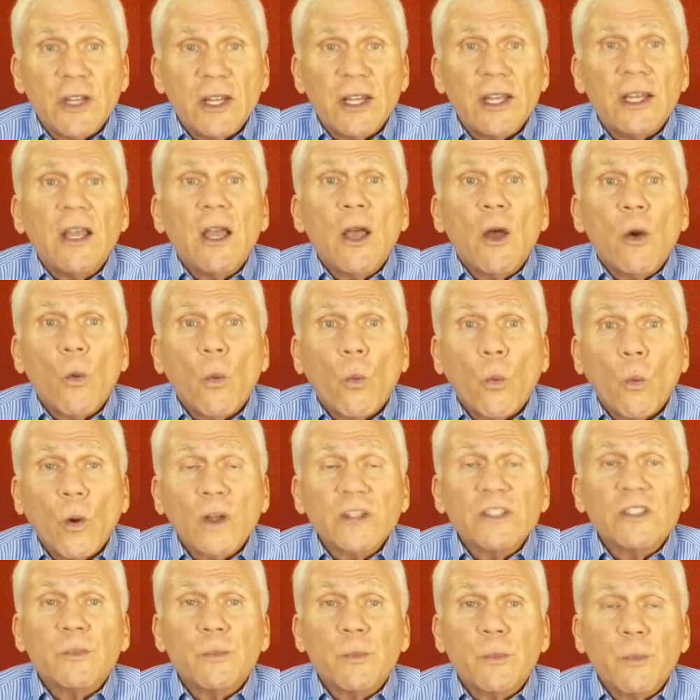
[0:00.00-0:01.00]
the
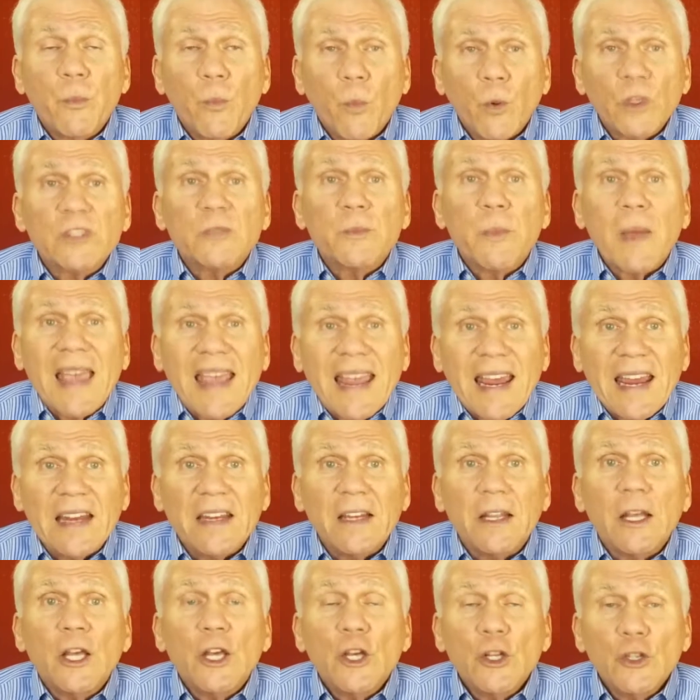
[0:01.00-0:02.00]
what's
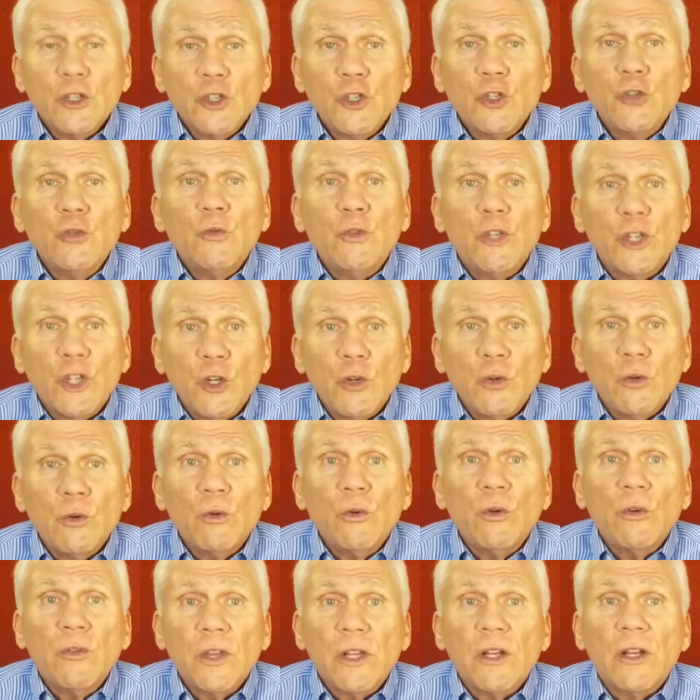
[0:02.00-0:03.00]
paid to
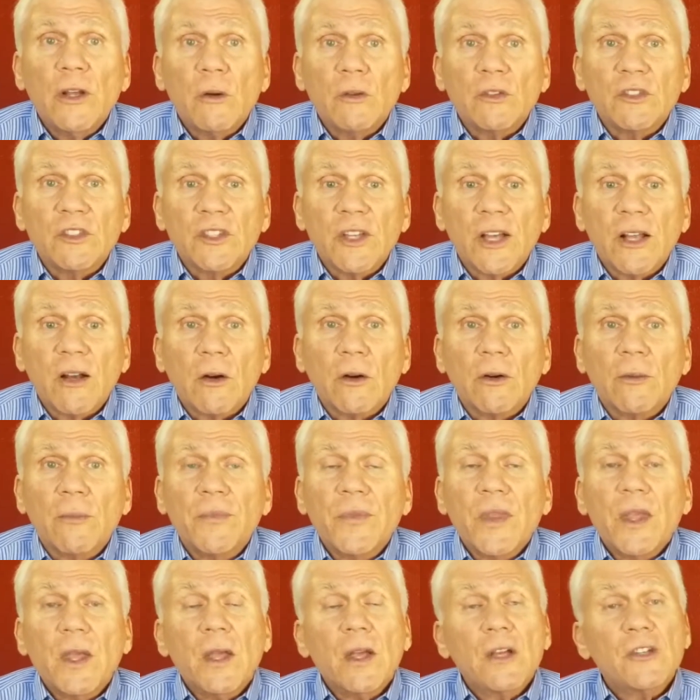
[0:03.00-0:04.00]
you, the note seller.
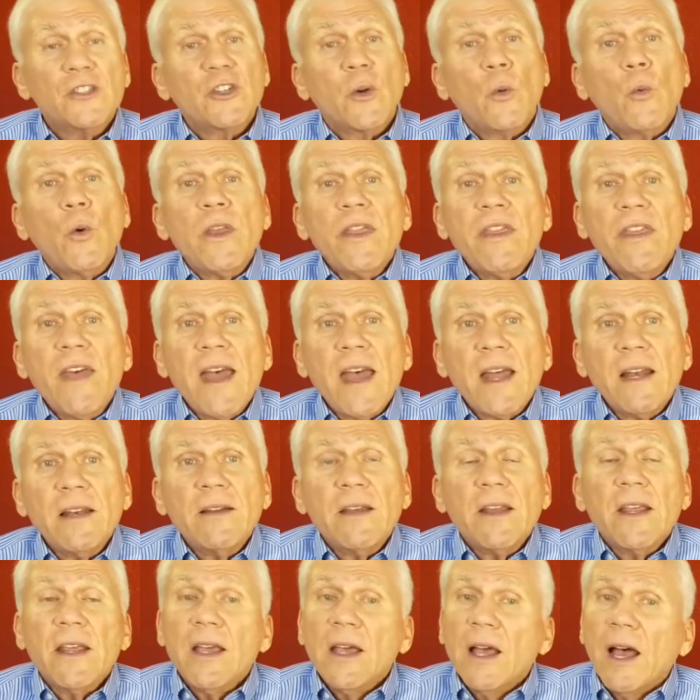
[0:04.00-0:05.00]
So with
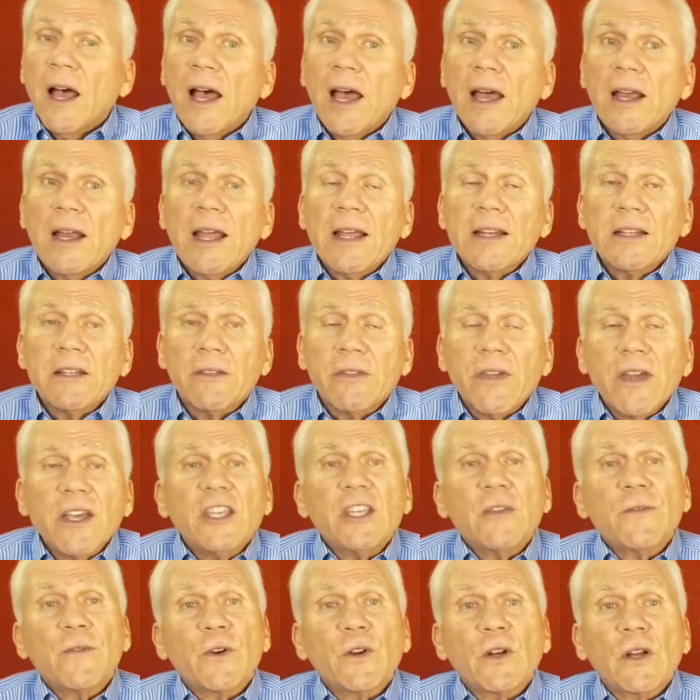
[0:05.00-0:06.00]
that, I'd like to
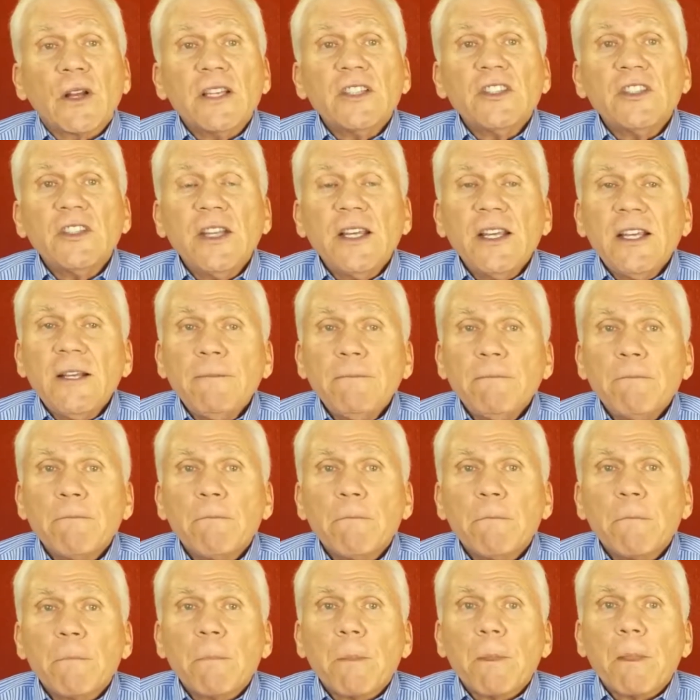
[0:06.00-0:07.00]
thank you for listening.
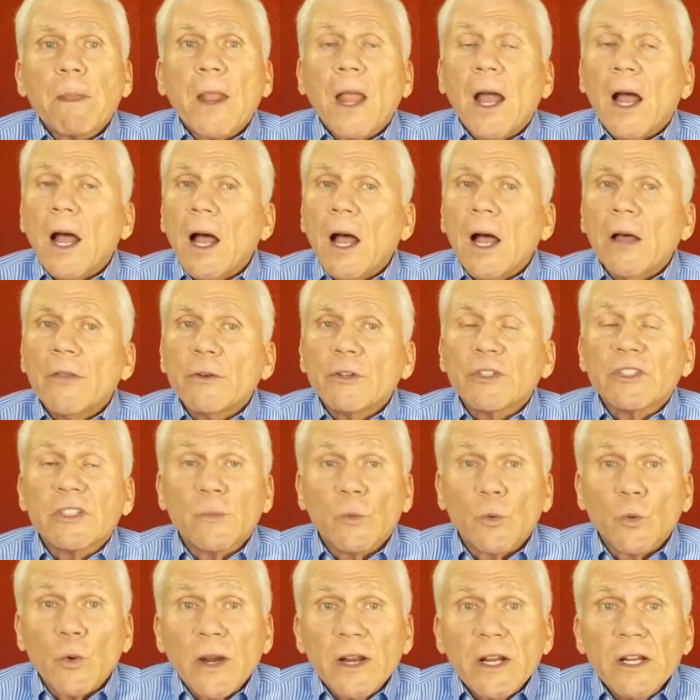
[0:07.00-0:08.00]
There's
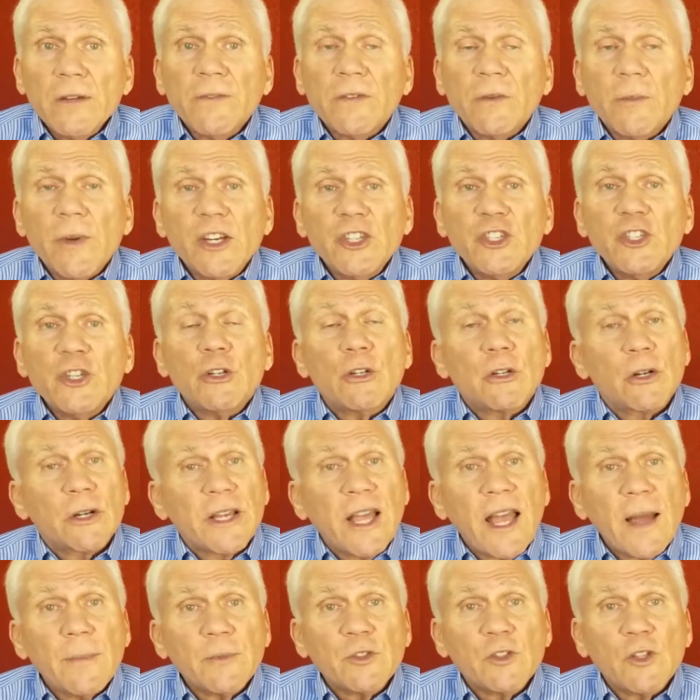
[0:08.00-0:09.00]
some great information on our
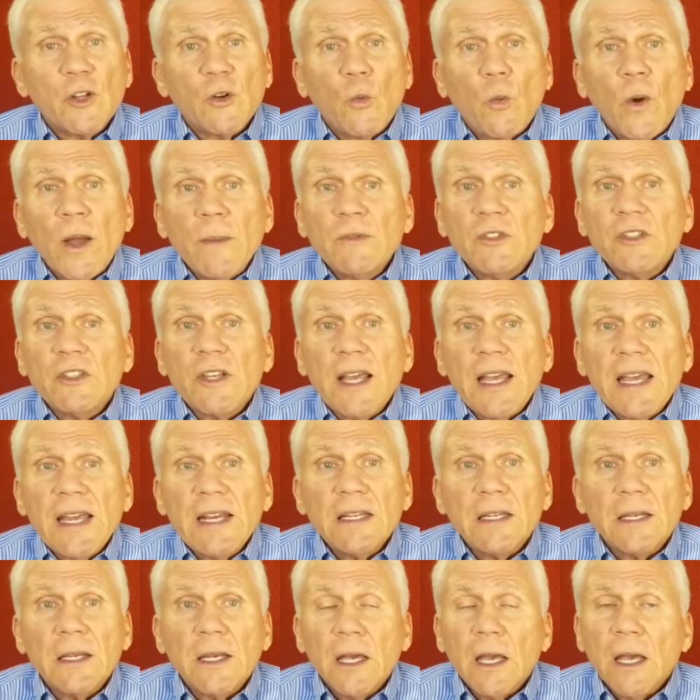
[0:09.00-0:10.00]
Capstone
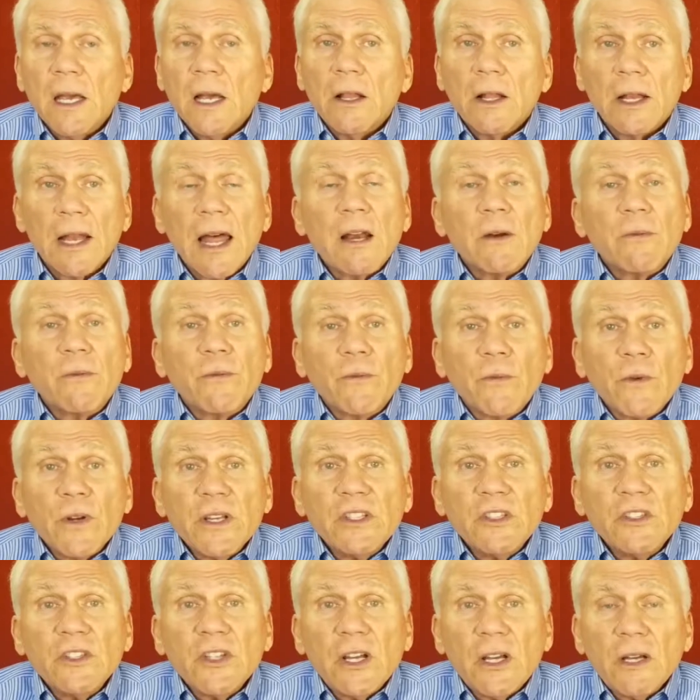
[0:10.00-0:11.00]
website, a lot of free
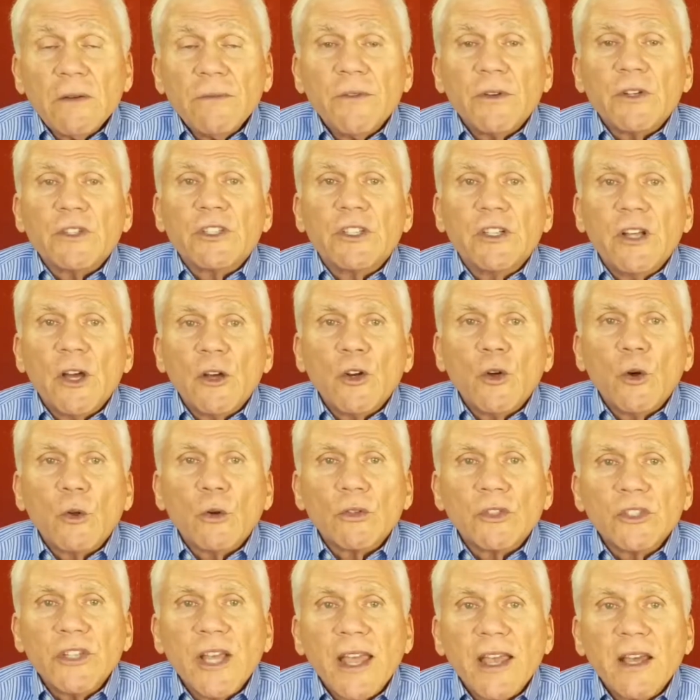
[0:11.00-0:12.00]
stuff. There's a note
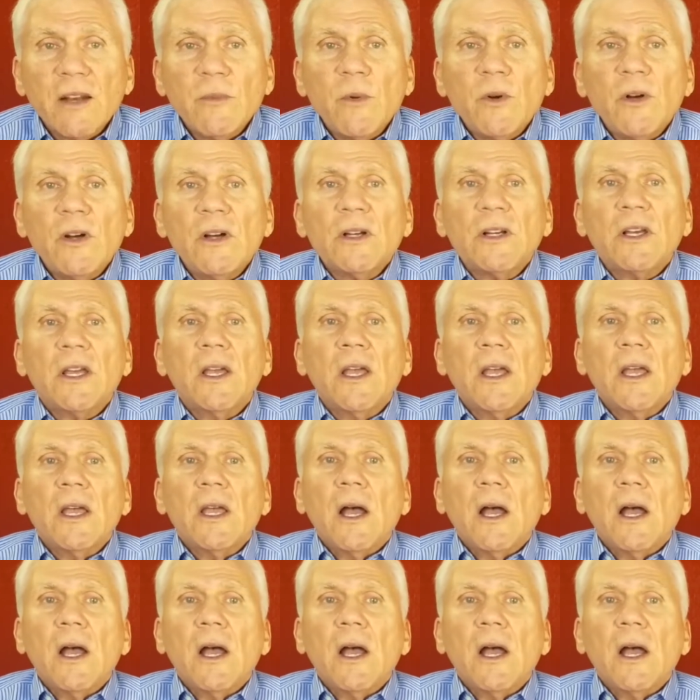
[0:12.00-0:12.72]
holder's handbook.